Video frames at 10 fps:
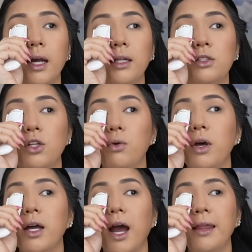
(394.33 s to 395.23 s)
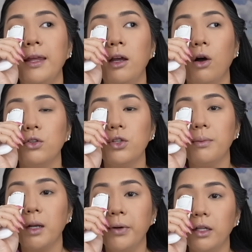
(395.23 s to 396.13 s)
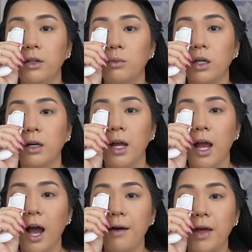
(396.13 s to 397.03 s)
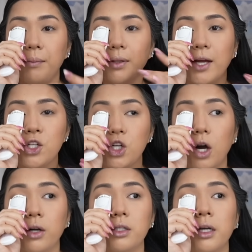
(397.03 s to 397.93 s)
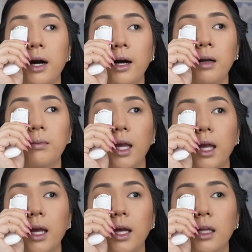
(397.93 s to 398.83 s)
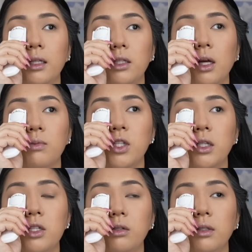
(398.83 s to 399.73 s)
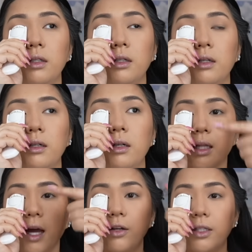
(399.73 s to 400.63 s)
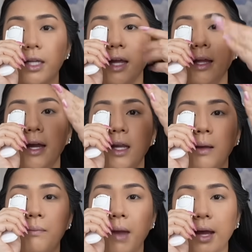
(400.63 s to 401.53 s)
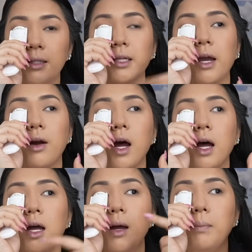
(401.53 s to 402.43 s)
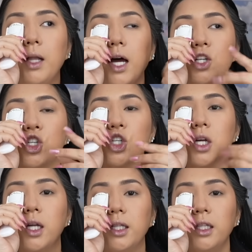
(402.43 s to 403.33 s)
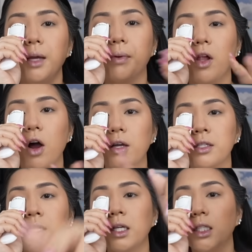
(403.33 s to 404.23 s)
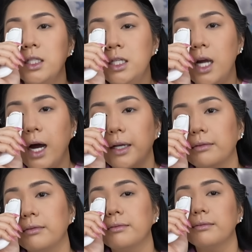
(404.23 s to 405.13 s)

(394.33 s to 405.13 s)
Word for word: It's so good. I think also I'm gonna put a little more of that blush on top and I'm just gonna do a little liner on the tight line, mascara, blush, lip gloss, done.